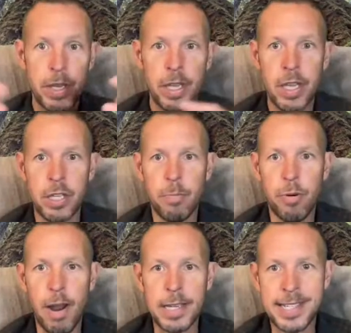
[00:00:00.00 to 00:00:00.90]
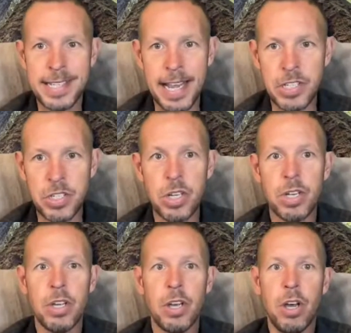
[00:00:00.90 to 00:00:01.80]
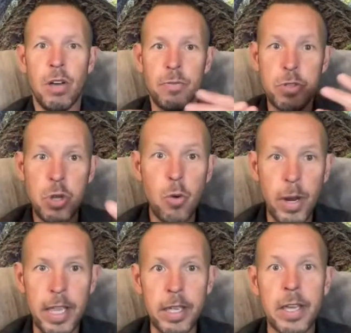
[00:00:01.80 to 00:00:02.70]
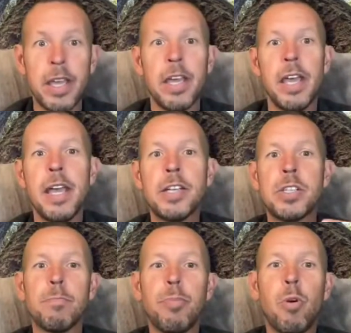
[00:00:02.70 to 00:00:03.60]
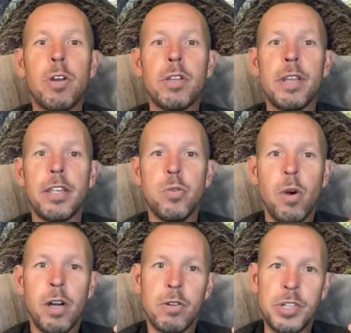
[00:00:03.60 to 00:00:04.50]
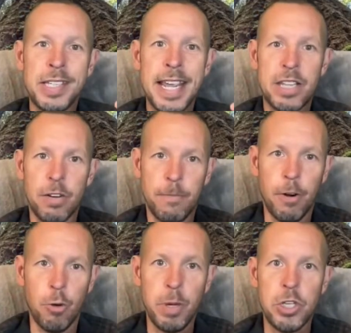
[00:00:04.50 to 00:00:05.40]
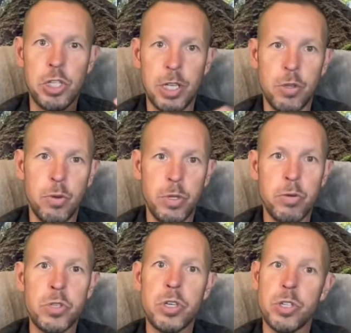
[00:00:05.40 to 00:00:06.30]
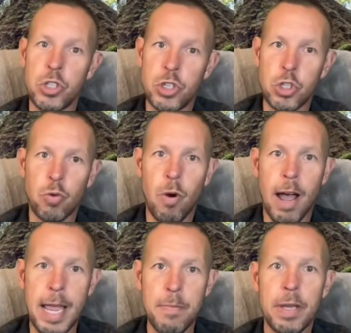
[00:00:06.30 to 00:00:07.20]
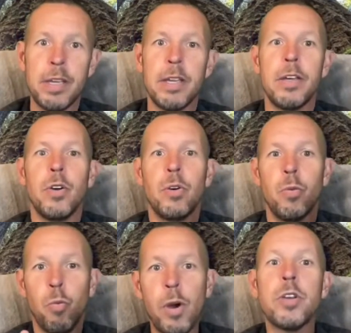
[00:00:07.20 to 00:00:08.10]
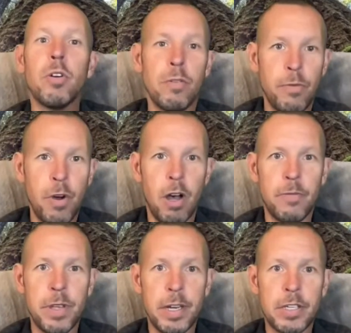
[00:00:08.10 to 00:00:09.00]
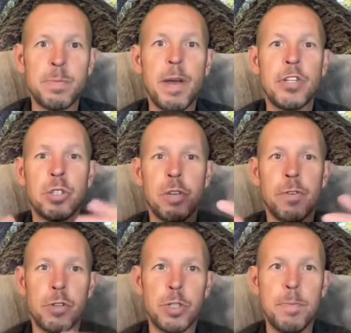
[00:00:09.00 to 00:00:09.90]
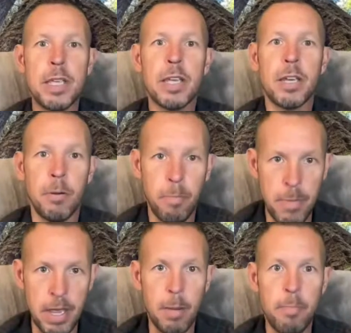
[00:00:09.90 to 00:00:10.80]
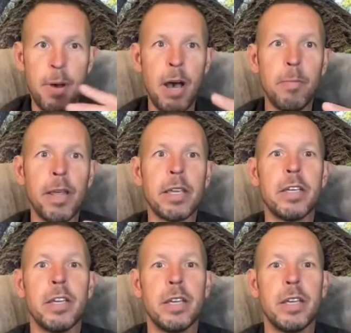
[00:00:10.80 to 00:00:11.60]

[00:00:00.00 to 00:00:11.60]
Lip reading: in the process of doing, it's important that you understand the verbiage that you use to describe what you're involved in, especially if you're speaking in a public